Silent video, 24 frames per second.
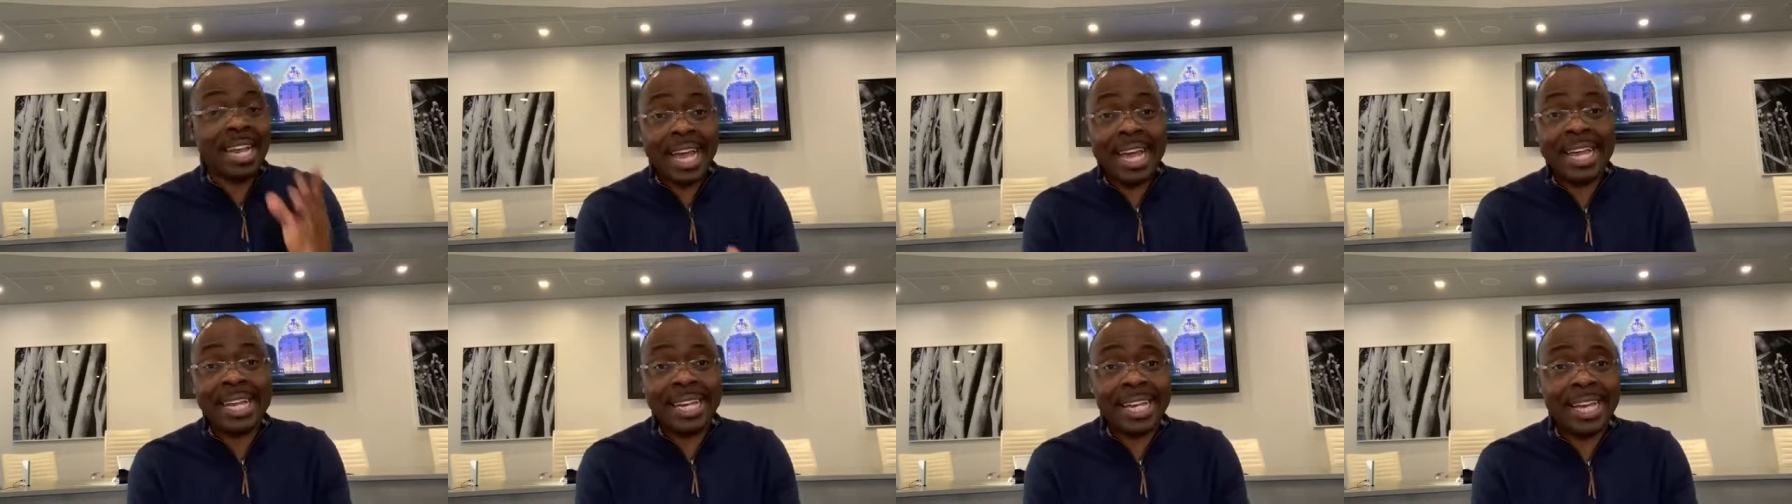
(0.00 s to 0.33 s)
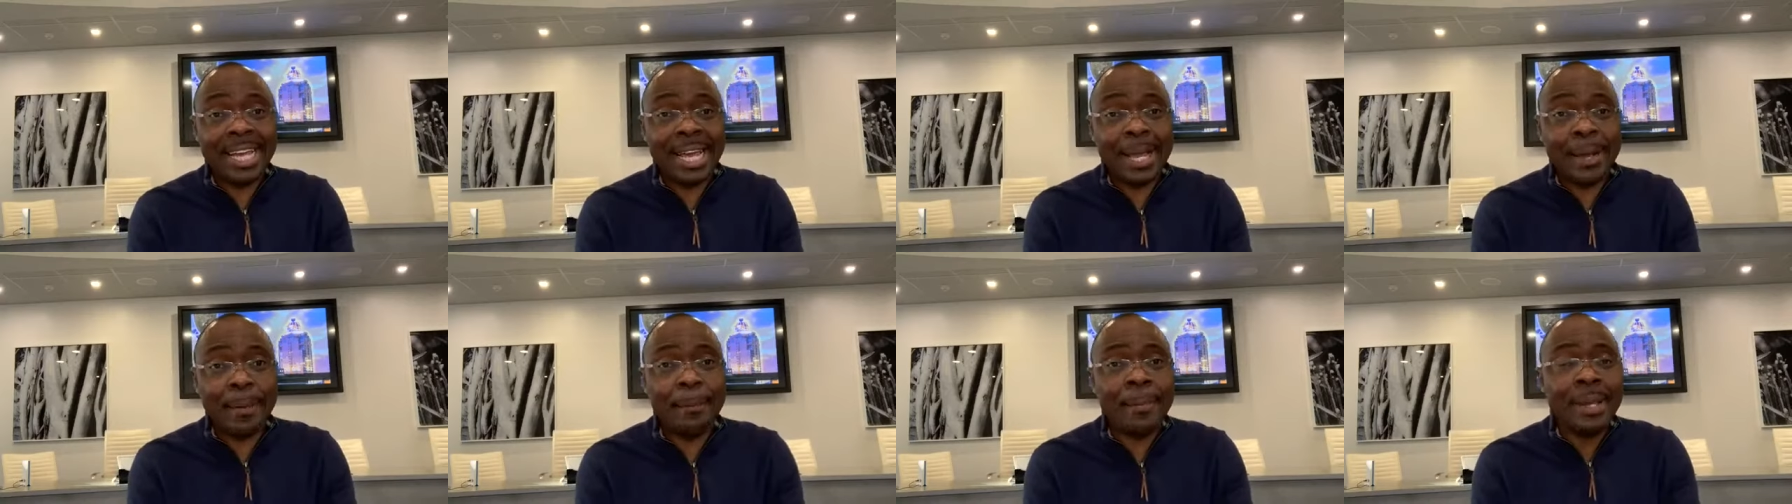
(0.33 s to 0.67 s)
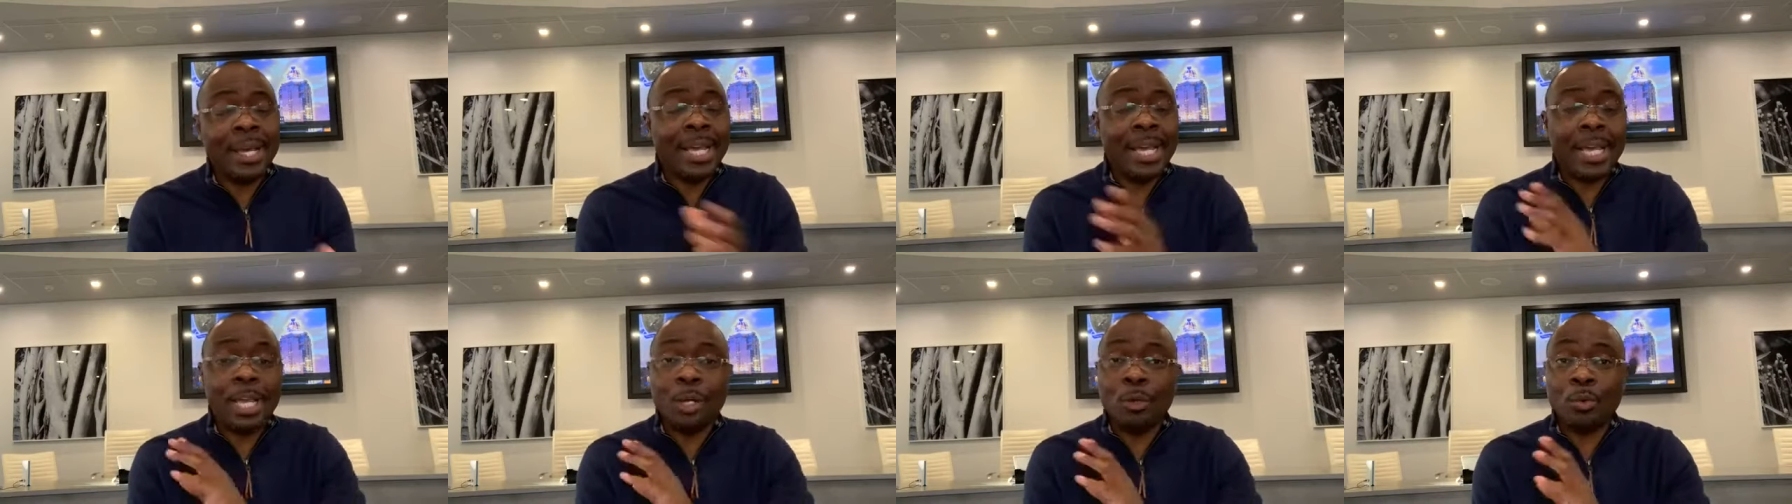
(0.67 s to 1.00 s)
9 a.m.
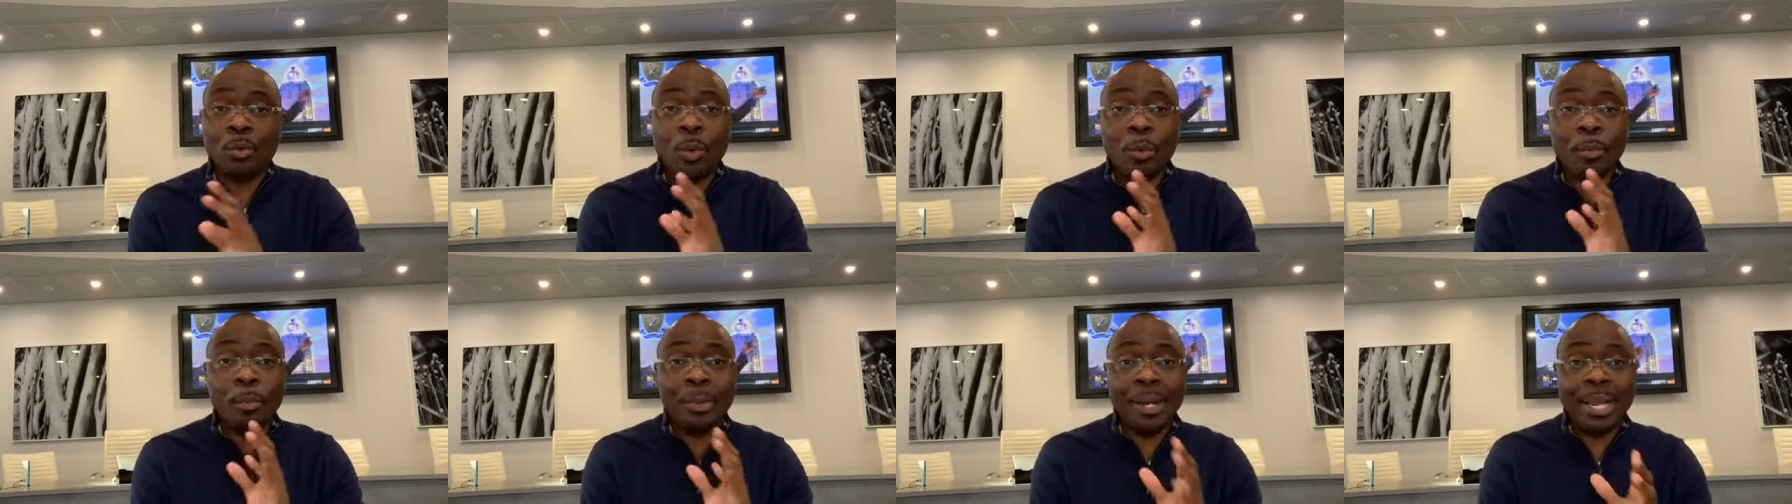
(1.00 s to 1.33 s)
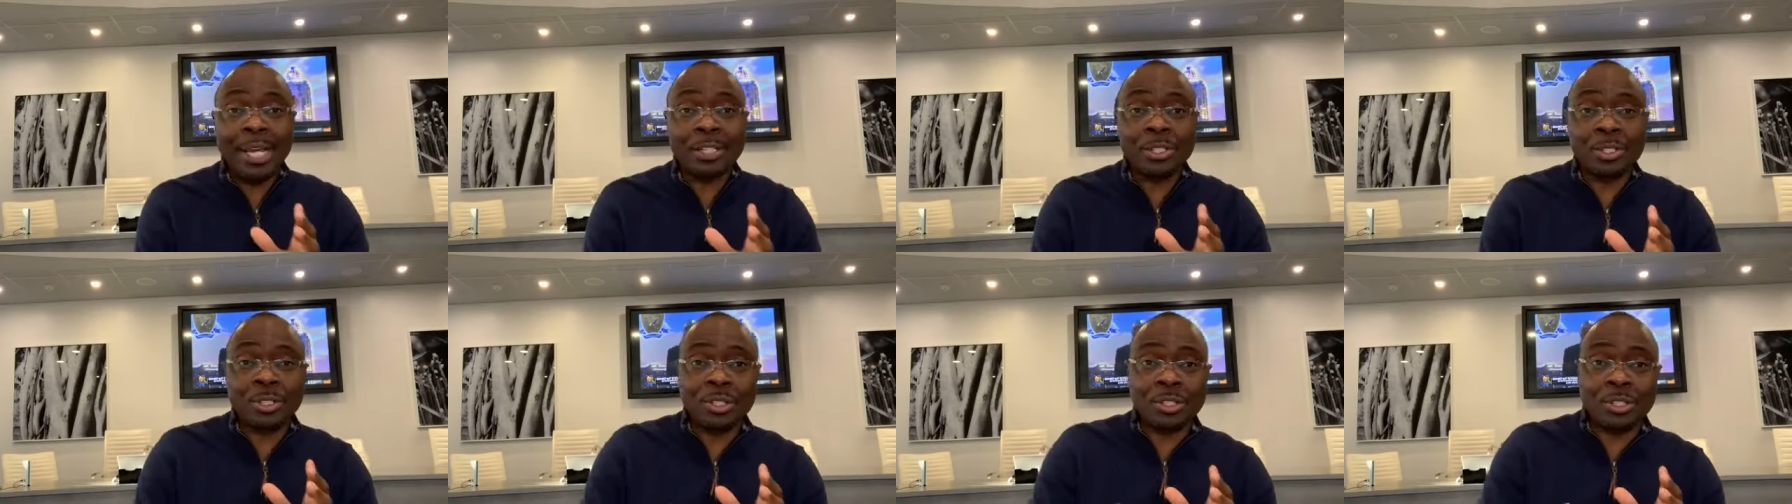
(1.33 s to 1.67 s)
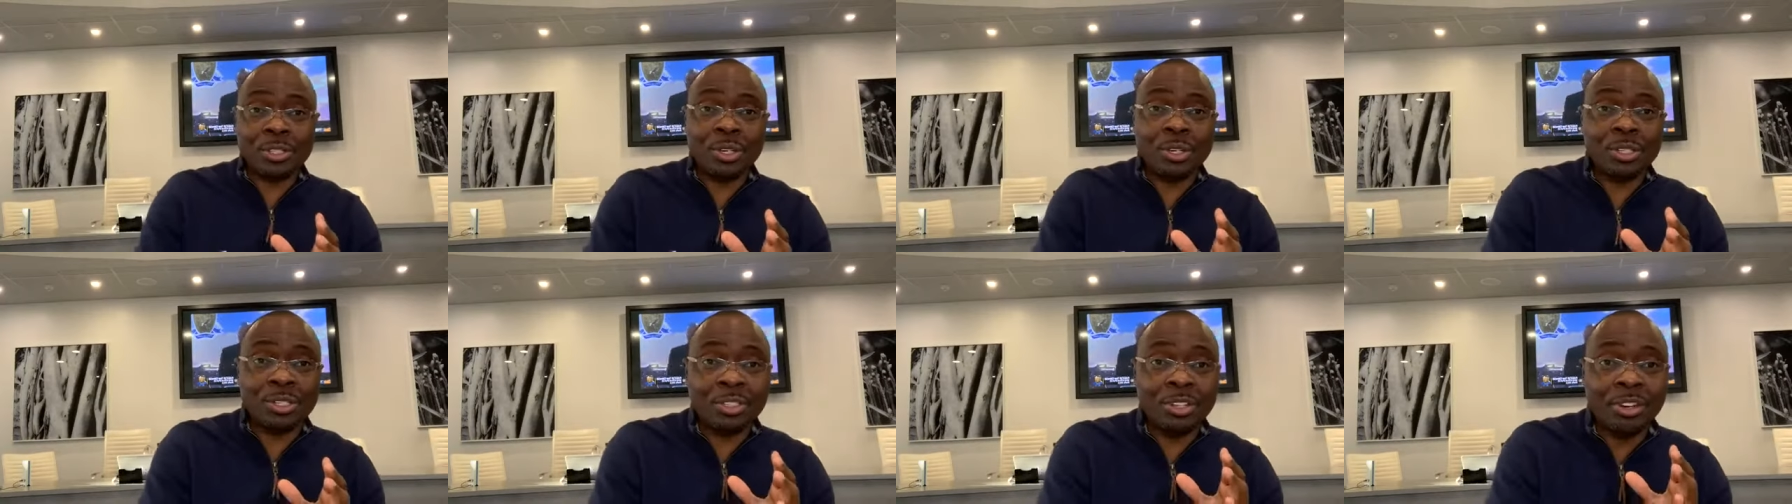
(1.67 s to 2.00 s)
It will bless your
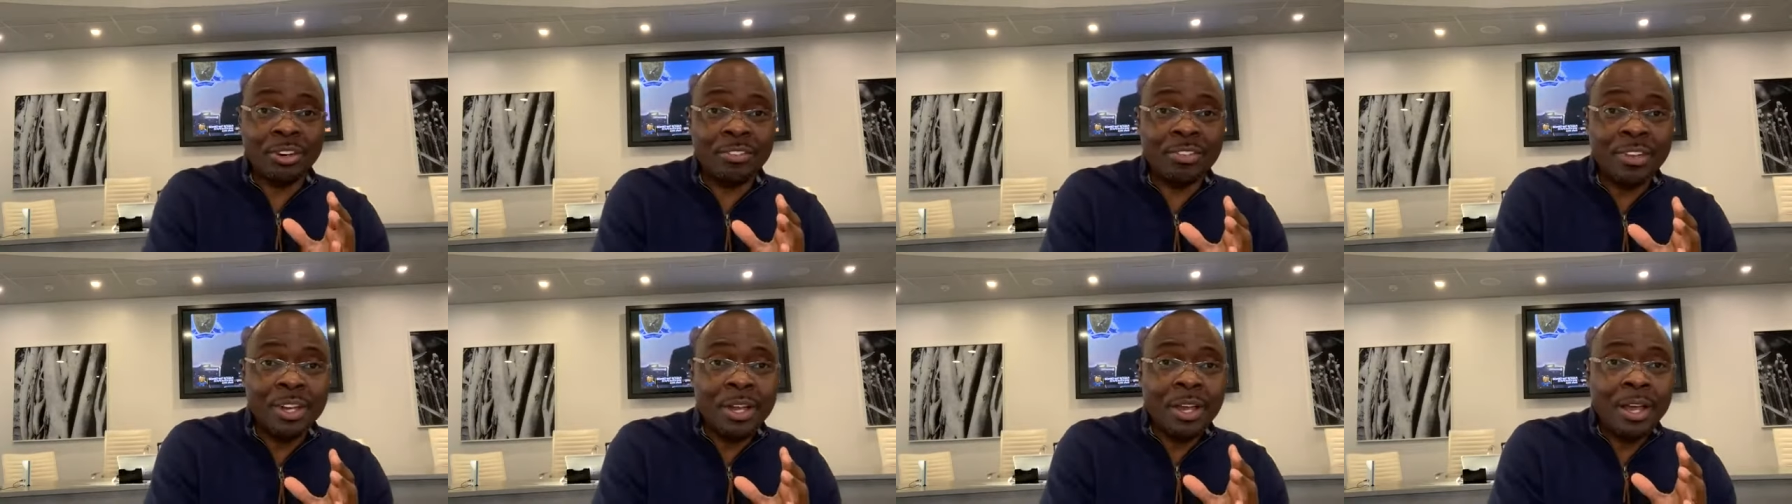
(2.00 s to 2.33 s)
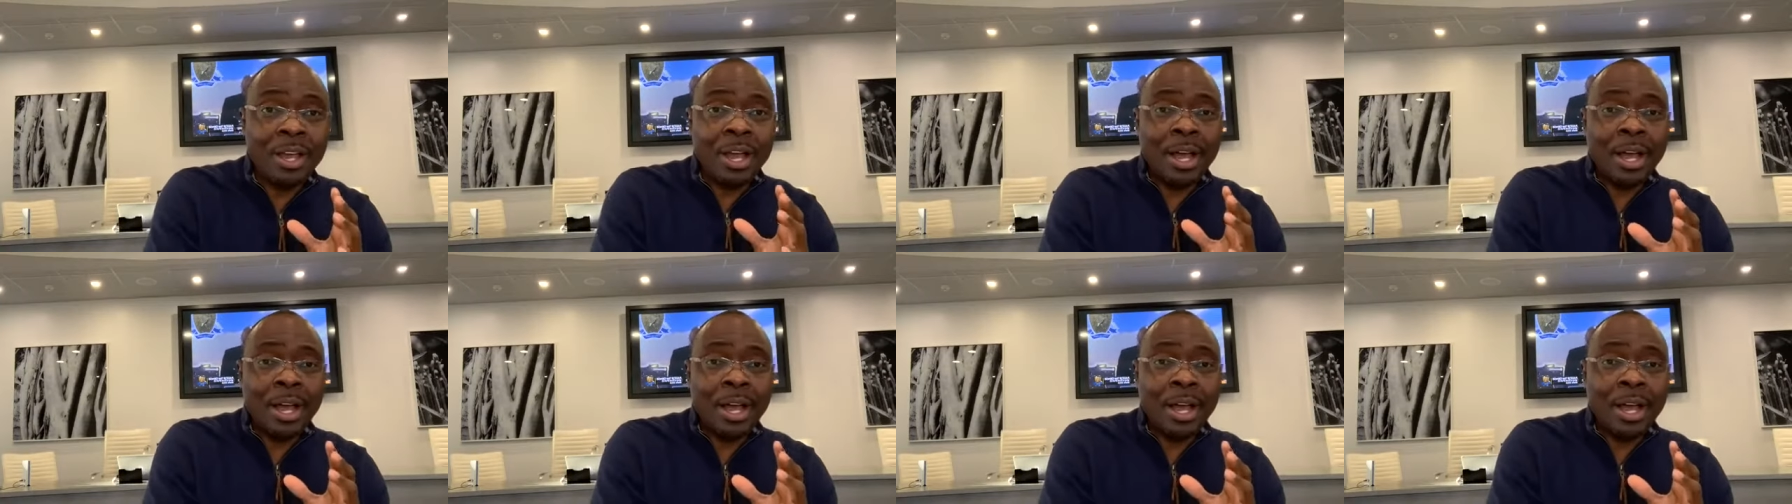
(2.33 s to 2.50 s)
socks off.